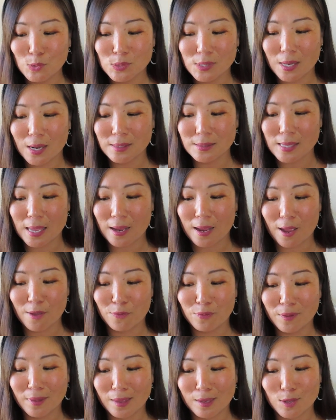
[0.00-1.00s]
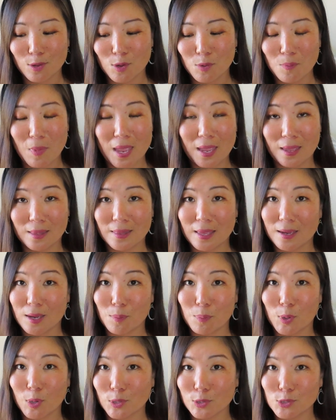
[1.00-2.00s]
use it as like, I feel like you can make it like
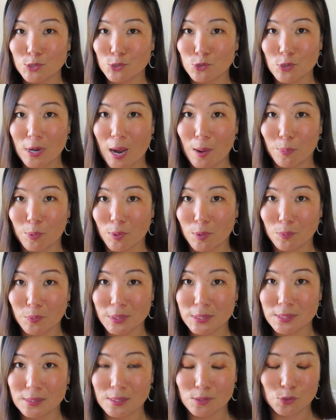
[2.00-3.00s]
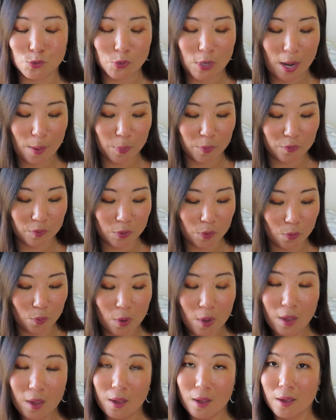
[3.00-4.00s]
a purse strap or a wristlet strap if you
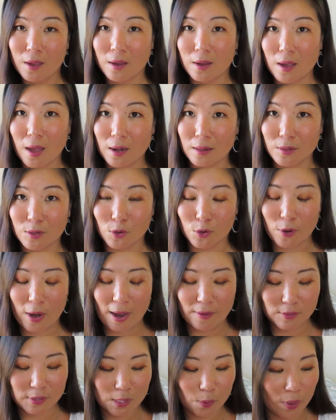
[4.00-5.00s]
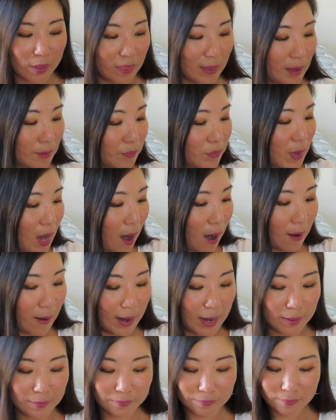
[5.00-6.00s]
got a little crafty with it. All
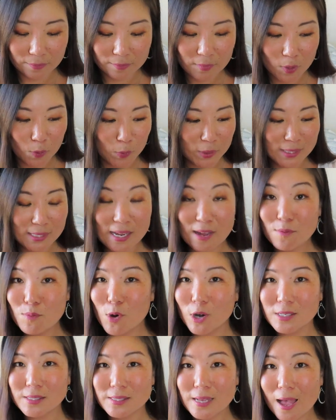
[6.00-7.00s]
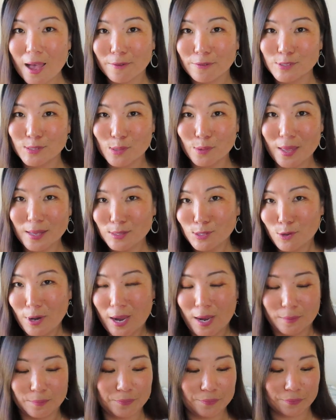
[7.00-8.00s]
right, we still have more stuff, so that's
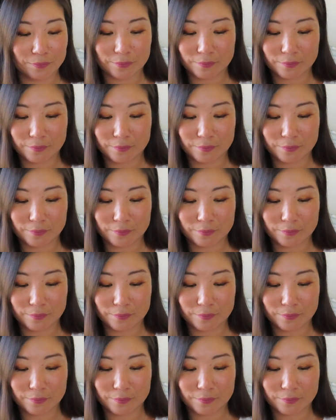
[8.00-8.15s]
great.